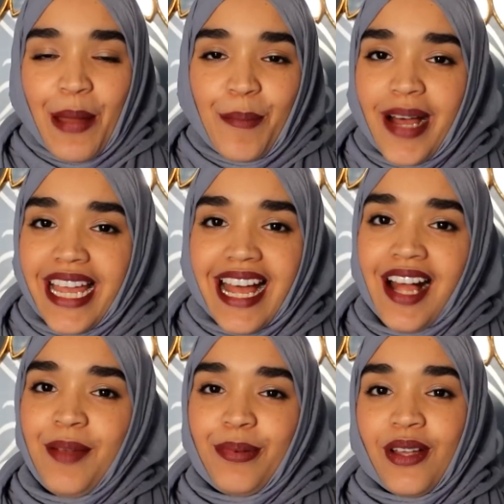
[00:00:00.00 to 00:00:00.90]
My
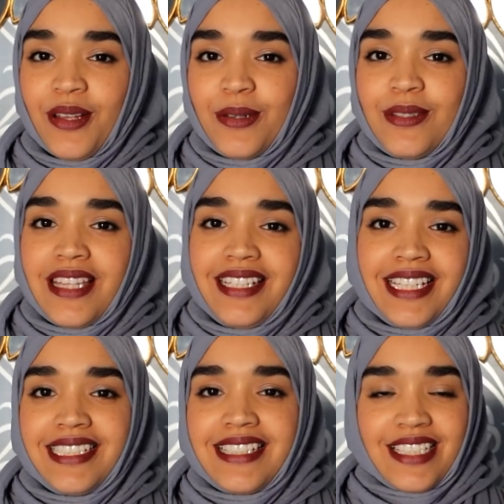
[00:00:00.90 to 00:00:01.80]
eyebrows,
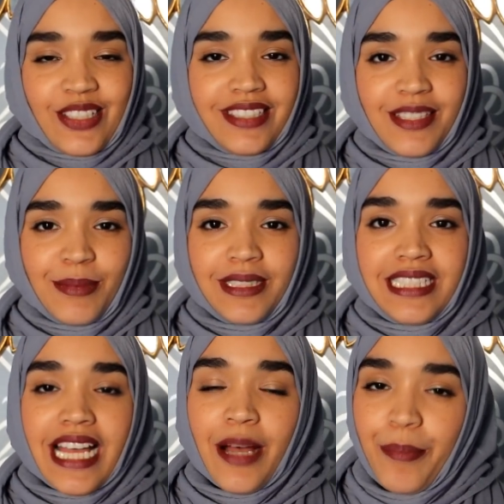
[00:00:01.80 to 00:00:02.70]
ladies and gentlemen,
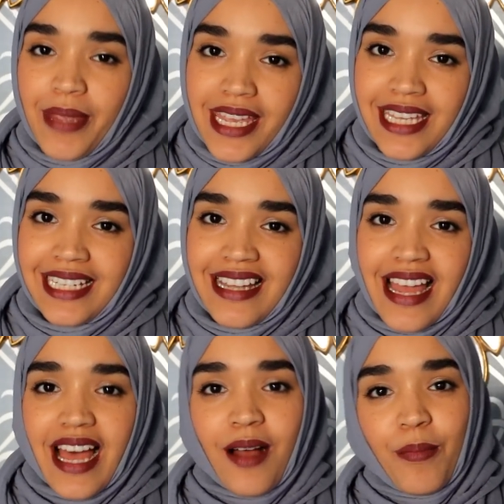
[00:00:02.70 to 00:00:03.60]
are big,
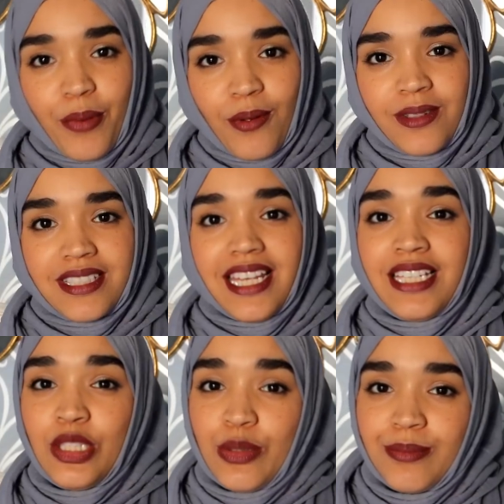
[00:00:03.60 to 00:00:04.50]
are bold,
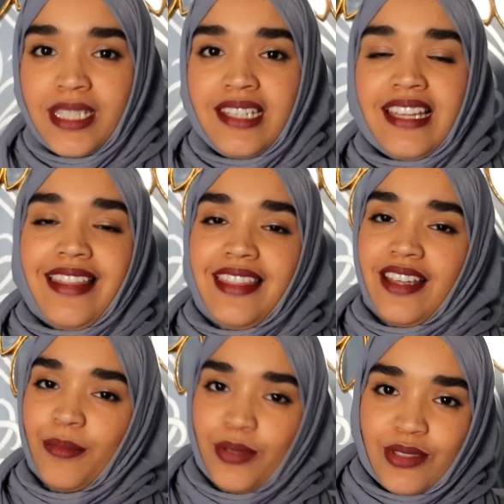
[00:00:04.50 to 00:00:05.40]
and to me, they
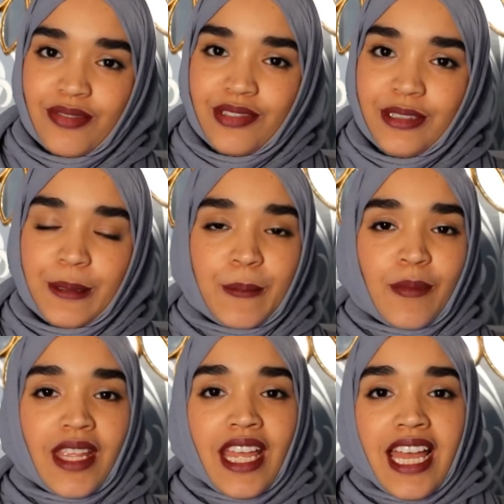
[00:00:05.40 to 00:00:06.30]
are beautiful.
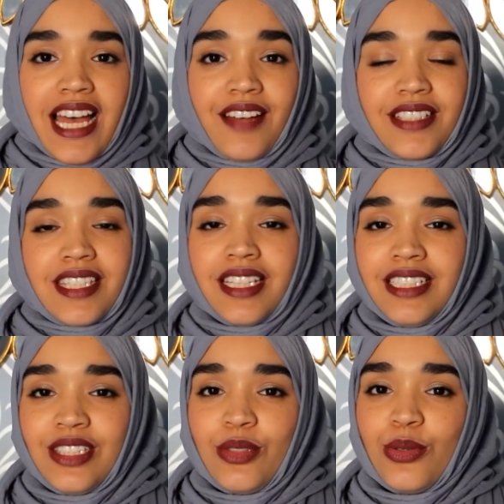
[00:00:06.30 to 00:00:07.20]
I've
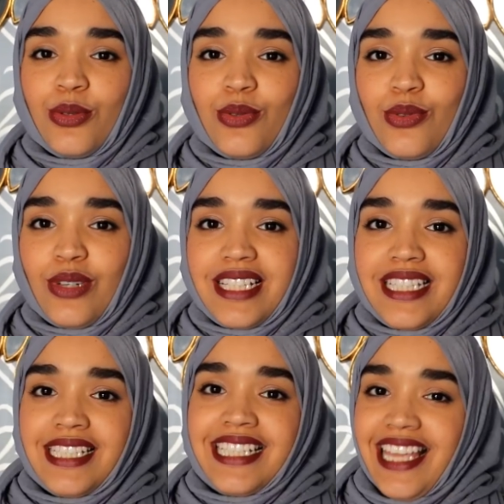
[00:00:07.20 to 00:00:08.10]
decided to
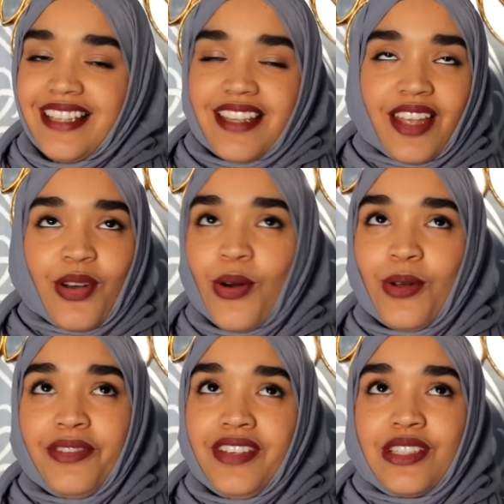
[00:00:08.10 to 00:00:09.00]
dedicate a
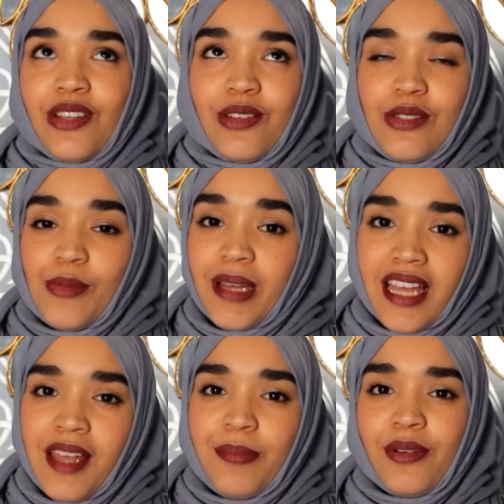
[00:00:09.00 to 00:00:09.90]
whole video to my
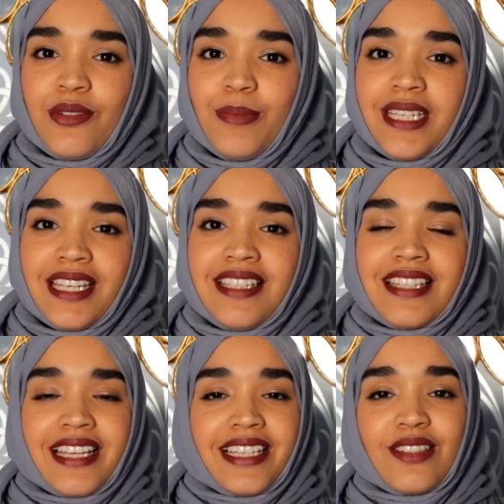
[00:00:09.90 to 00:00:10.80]
eyebrows because
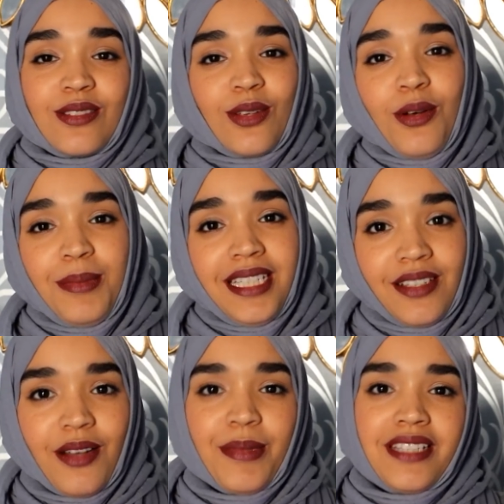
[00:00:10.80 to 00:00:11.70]
I get so many
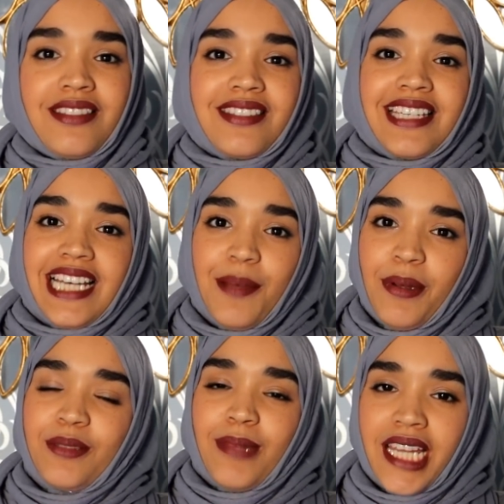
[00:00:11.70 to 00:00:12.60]
comments
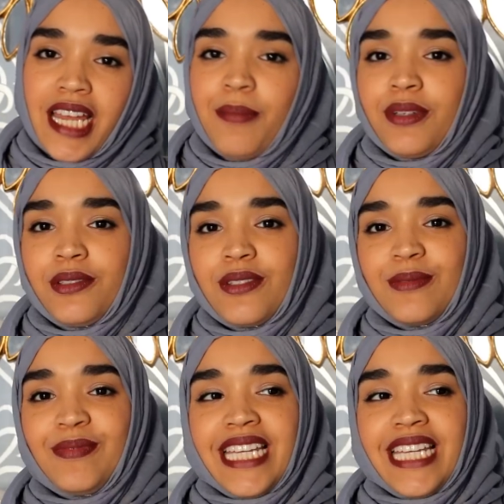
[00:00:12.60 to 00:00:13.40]
about my eyebrows.